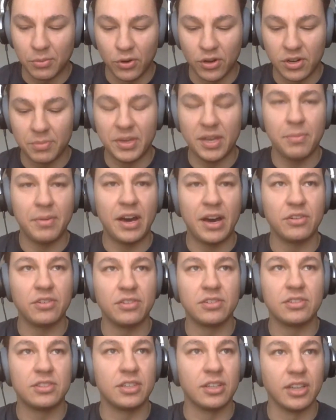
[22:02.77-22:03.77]
to be about
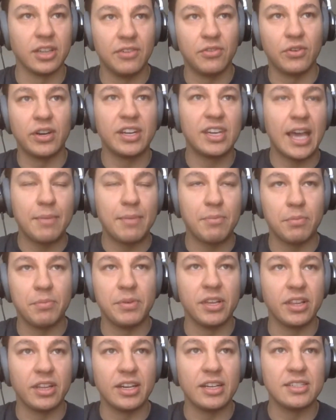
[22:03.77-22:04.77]
delivering
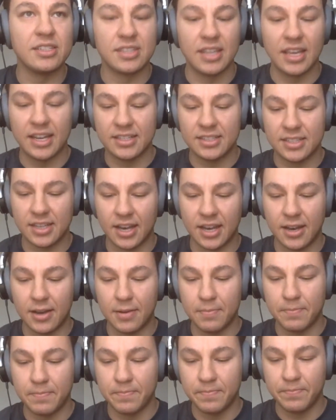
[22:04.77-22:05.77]
capabilities that,
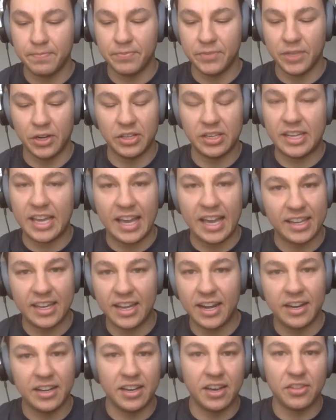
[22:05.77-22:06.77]
you can't
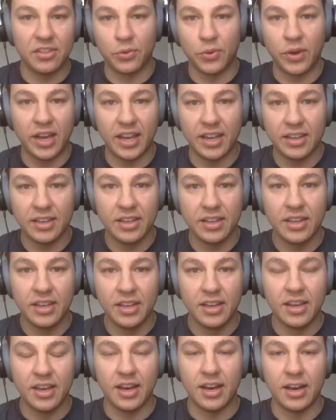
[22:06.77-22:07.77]
get any other way.
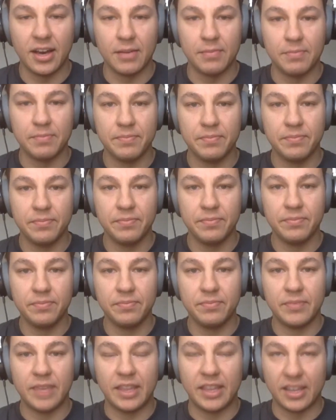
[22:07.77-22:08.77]

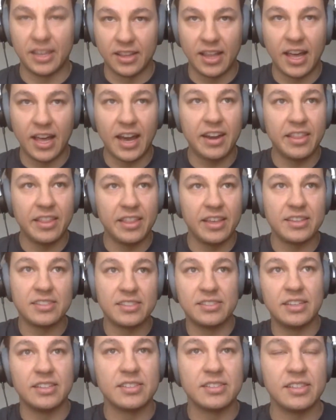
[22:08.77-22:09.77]
I think a lot of this
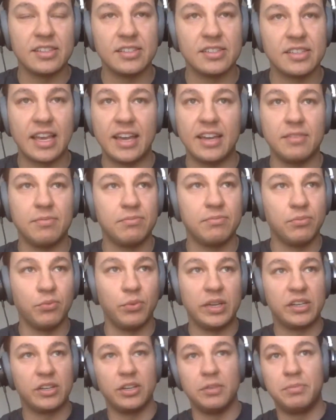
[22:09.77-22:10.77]
is, hey,
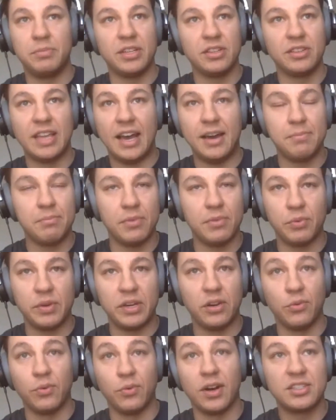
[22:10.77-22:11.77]
we could build that, but we
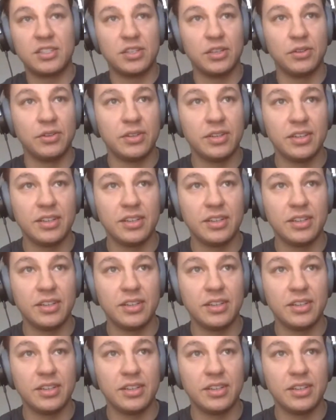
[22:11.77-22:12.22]
don't want to.